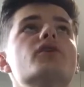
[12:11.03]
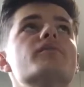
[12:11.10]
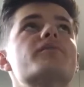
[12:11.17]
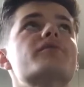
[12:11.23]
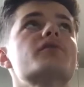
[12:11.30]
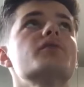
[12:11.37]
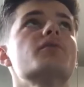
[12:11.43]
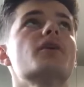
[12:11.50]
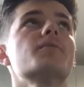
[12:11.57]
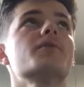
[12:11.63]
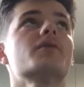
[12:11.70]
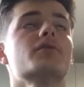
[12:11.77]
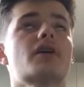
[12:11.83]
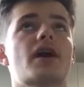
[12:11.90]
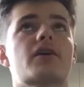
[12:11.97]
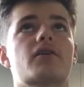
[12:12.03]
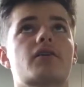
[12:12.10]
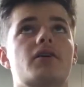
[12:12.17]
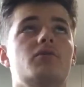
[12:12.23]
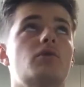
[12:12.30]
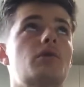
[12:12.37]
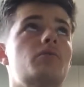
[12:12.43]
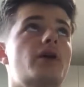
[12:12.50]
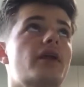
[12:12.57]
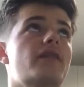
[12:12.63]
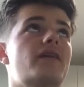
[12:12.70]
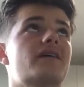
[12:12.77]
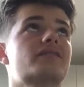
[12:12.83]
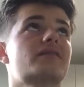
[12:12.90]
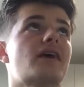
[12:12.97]
3-1 up though on aggregate. 1-1 in
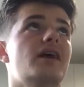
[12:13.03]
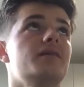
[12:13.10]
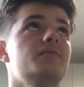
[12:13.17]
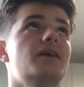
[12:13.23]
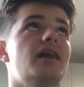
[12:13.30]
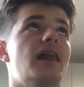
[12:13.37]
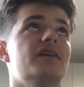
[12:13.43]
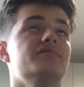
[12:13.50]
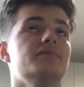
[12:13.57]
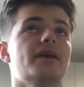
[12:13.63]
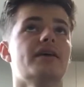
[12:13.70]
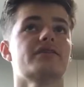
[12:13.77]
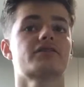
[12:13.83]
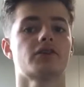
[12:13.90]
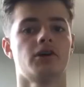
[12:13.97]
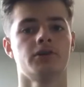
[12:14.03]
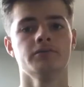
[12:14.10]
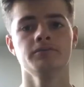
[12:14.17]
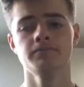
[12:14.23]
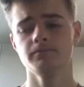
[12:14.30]
this game. 11 minutes gone.